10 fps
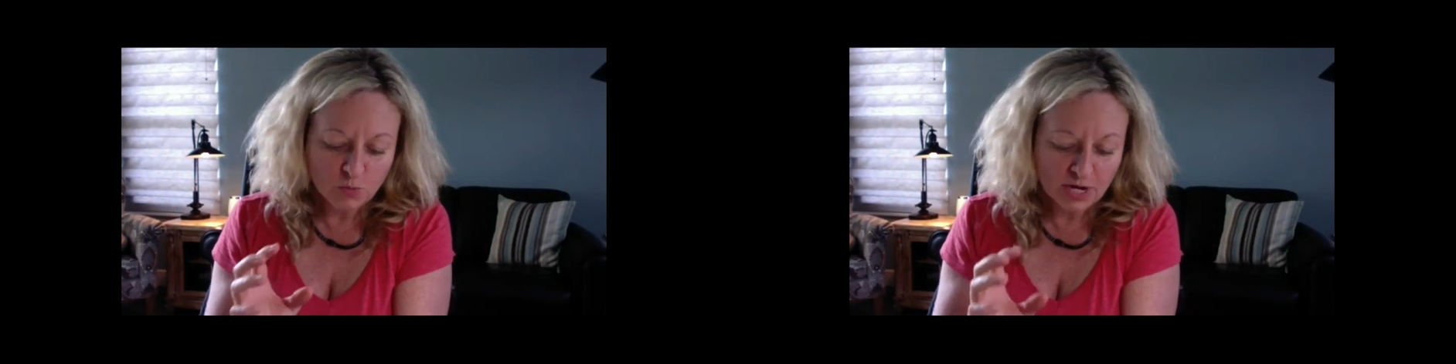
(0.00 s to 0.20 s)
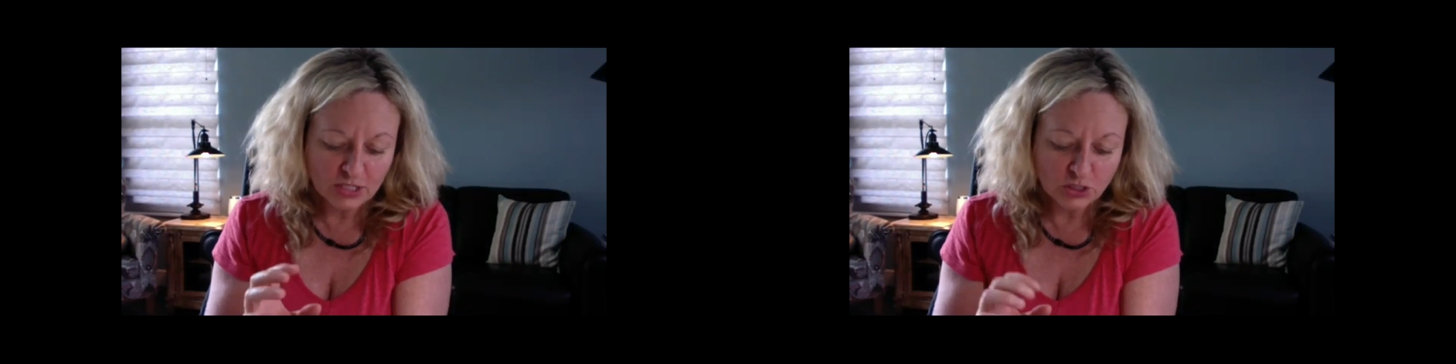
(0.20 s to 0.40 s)

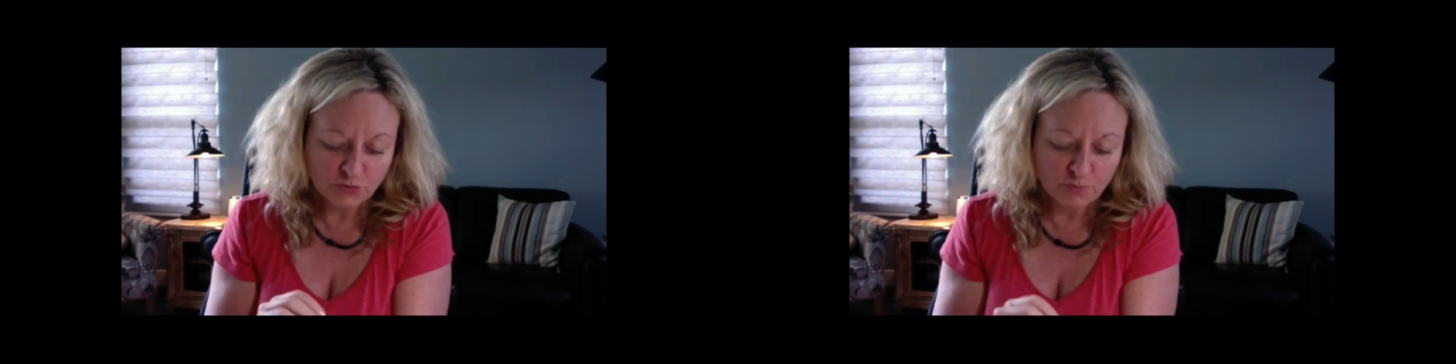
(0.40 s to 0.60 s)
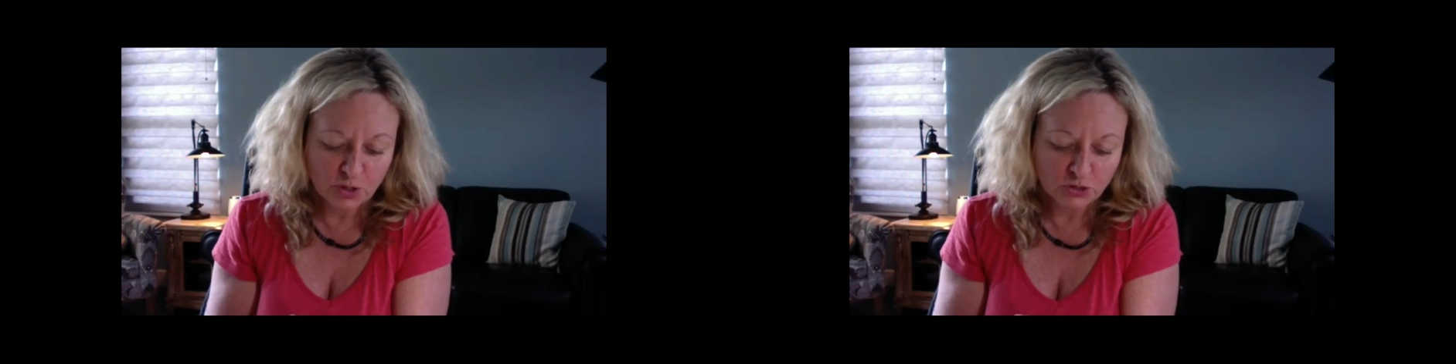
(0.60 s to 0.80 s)
range
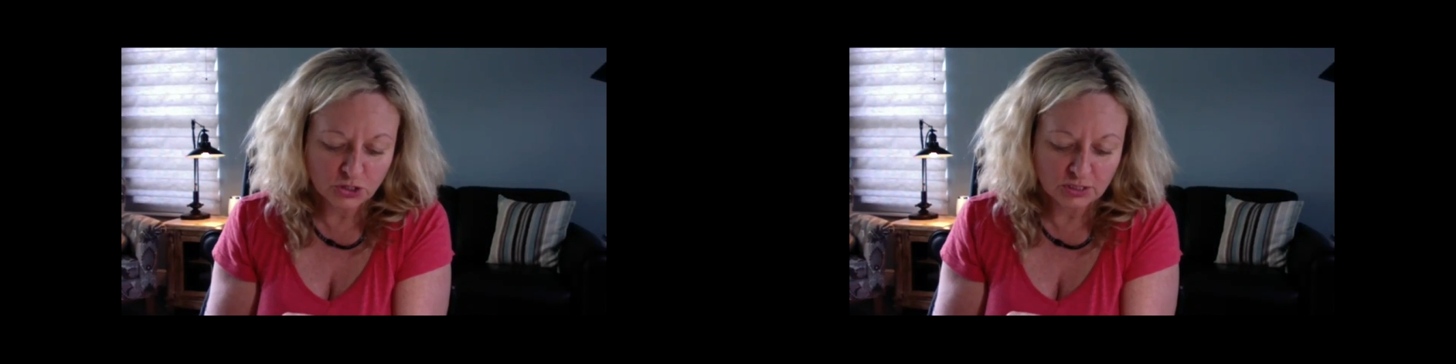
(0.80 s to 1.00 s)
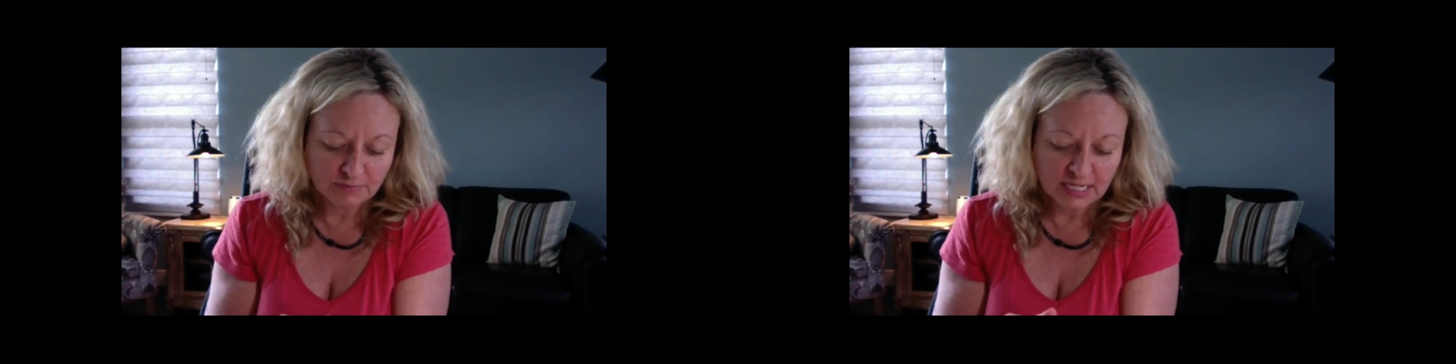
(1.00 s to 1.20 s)
of
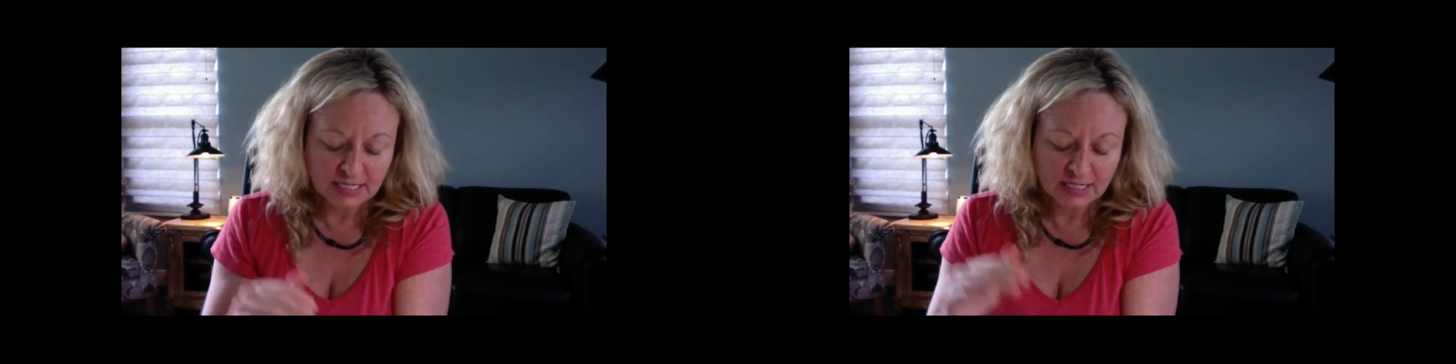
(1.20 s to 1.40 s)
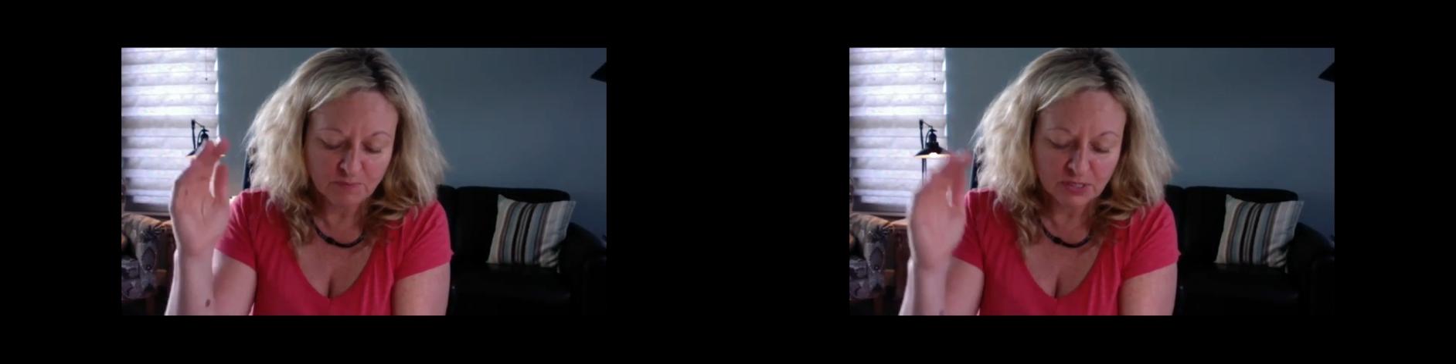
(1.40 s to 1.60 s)
motion
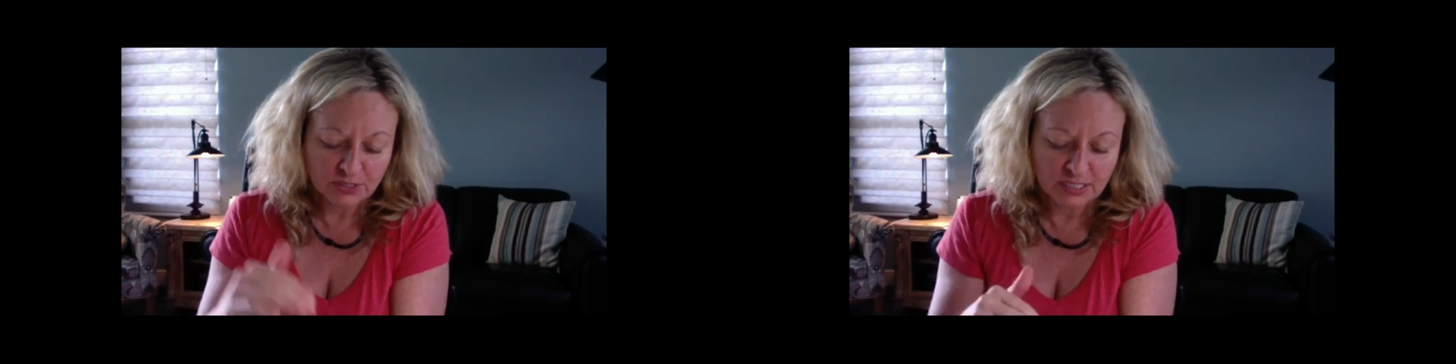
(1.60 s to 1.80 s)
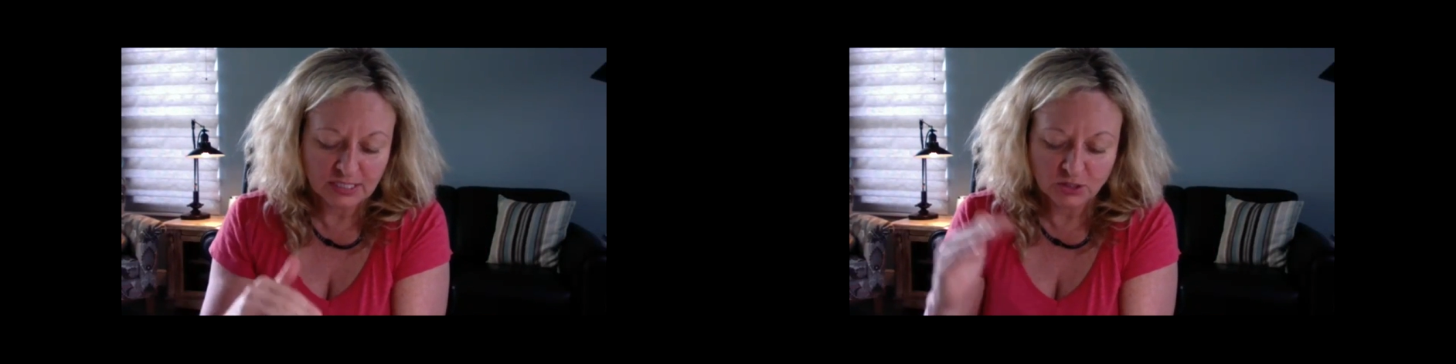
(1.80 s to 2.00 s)
and the ability